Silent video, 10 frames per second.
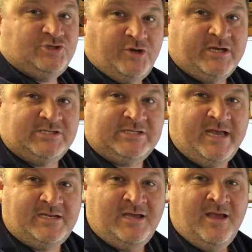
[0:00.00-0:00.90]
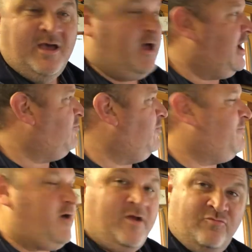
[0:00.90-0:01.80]
Trigger said, I want
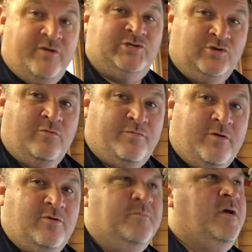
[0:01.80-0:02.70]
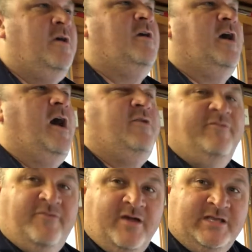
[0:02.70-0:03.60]
my original broom. Only
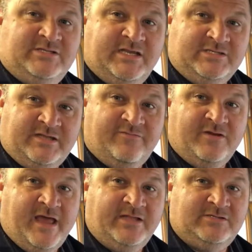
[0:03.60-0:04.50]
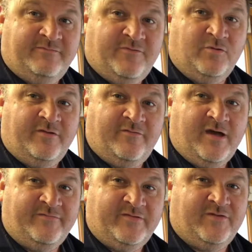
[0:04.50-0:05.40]
36 different heads and
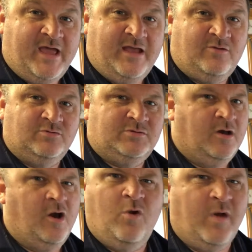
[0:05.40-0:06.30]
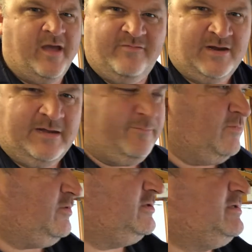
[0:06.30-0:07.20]
45 different handles, or whatever the number
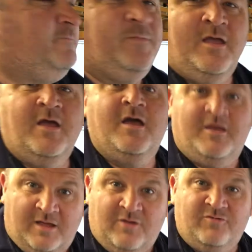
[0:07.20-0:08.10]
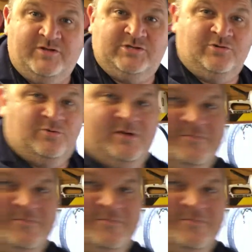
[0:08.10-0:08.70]
was. Original